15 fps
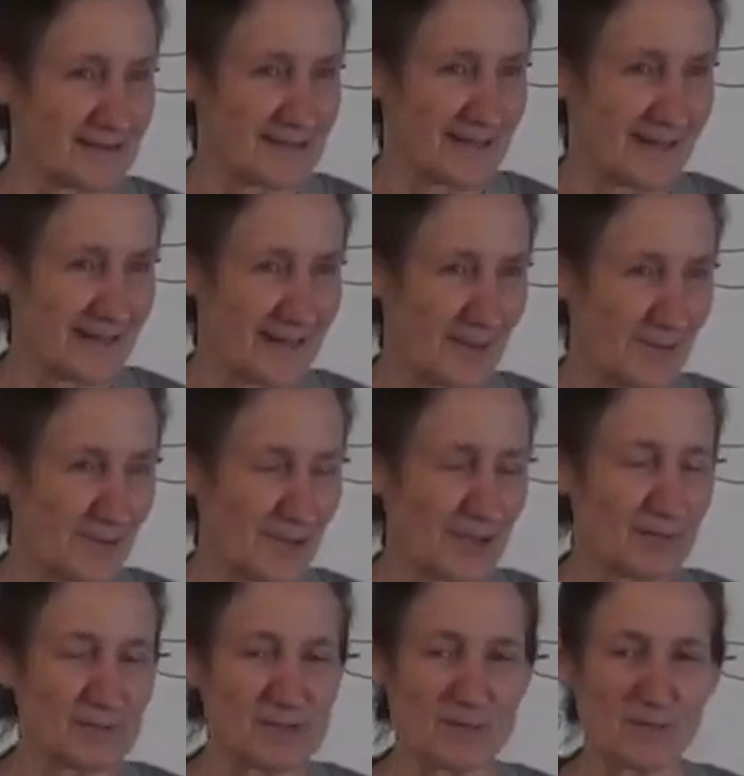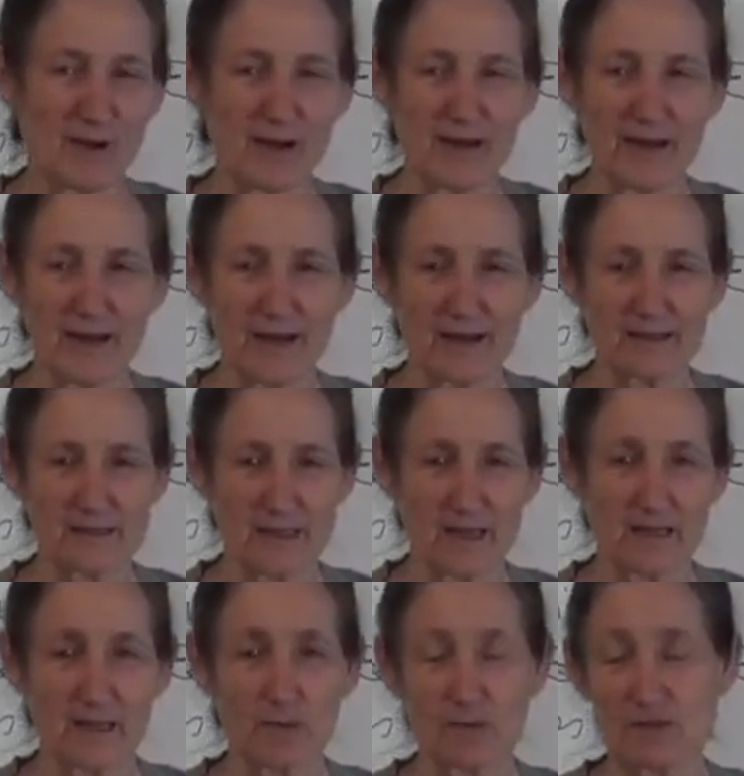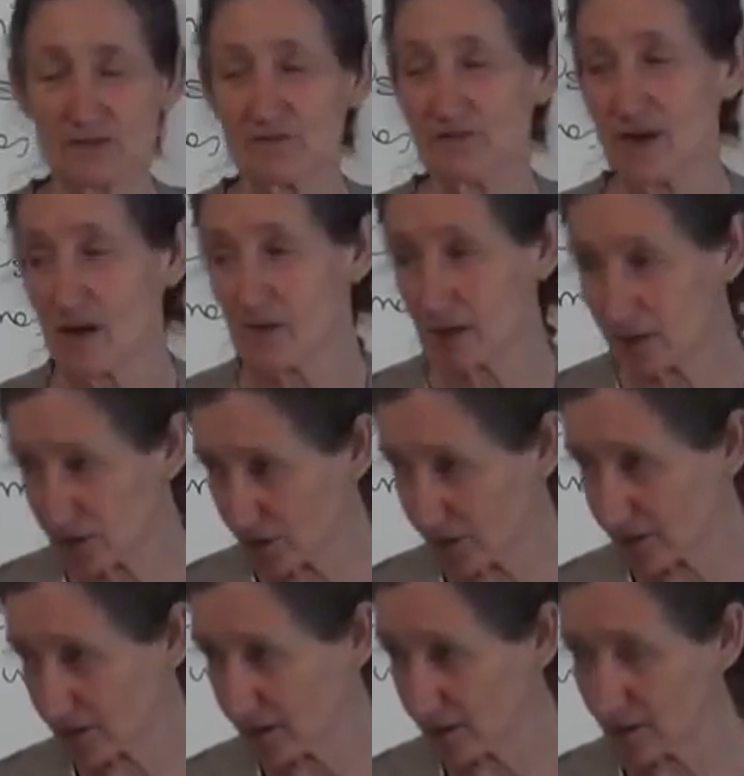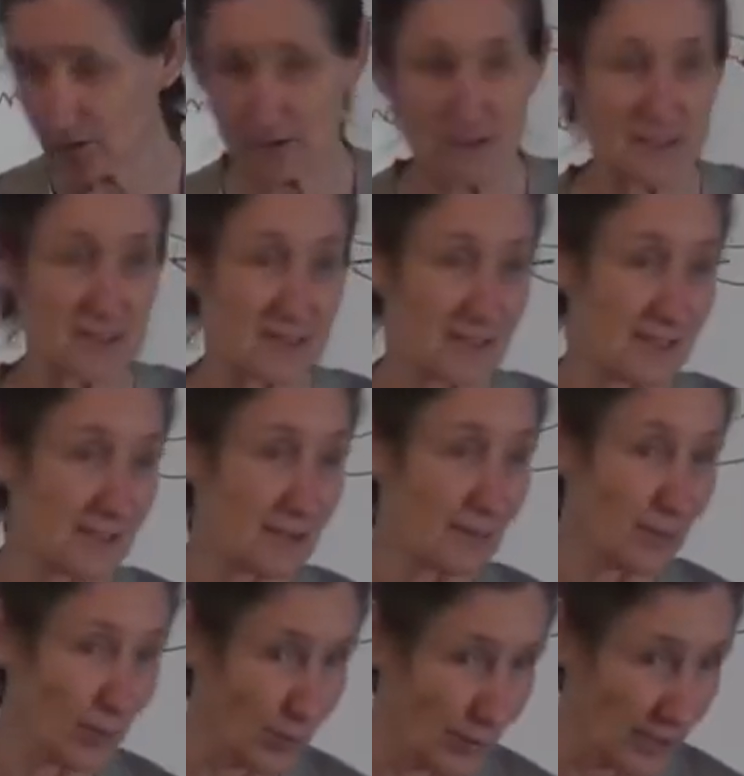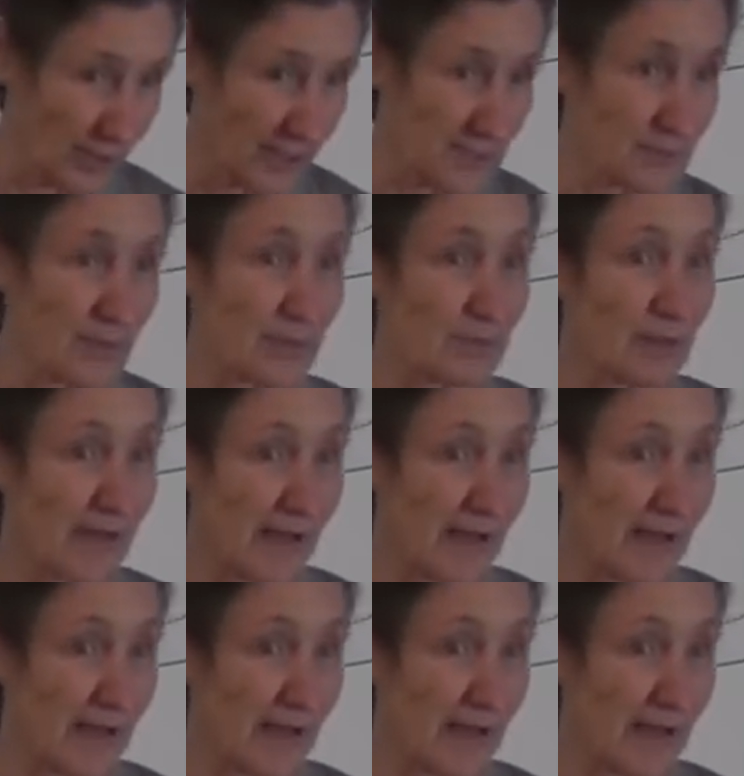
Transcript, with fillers: So they brought him to my house, and he was very dirty because he's a little boy and he's been